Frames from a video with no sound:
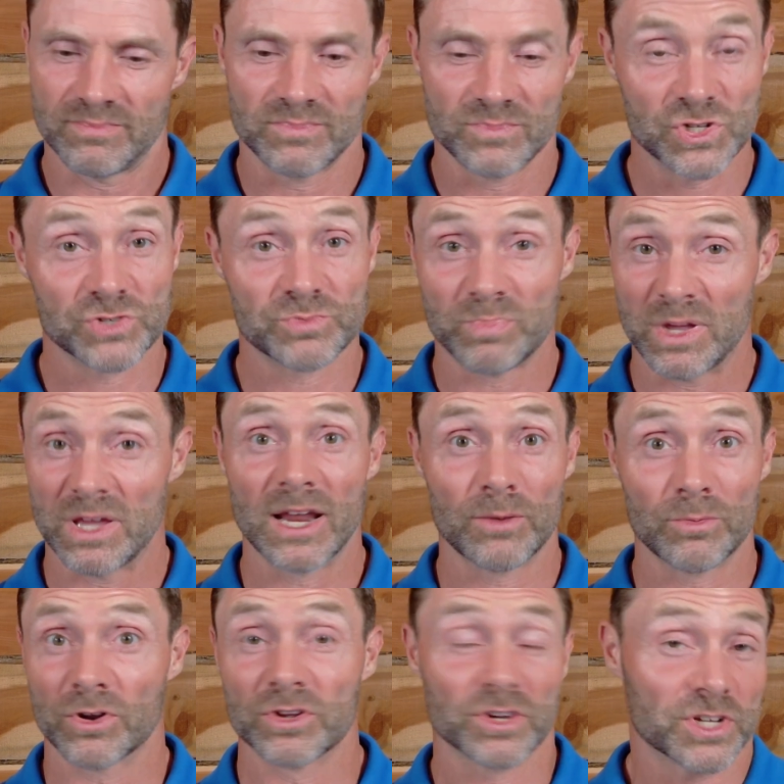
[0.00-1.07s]
just being able
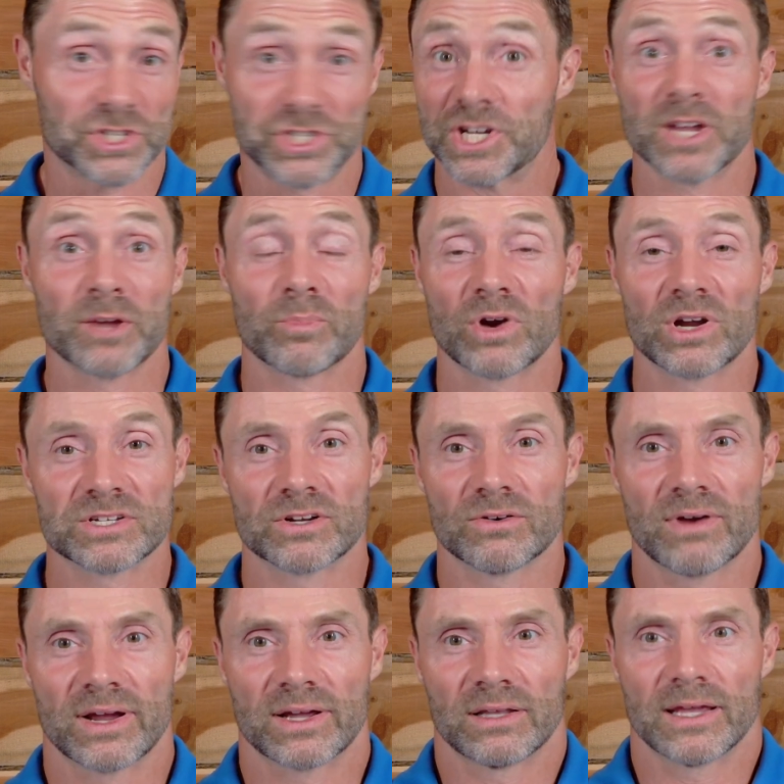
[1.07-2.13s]
to cook a chicken breast
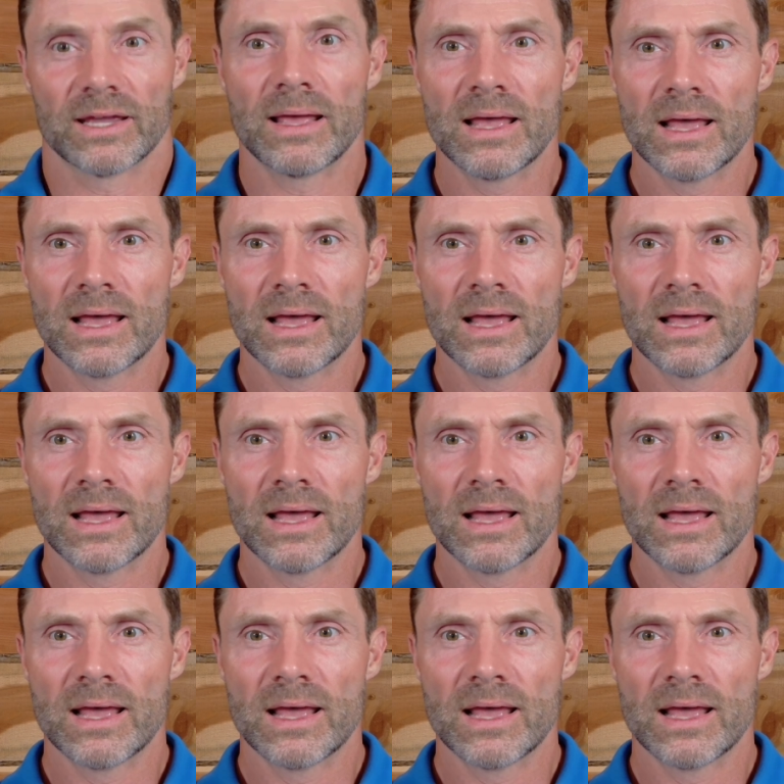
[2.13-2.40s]
correctly.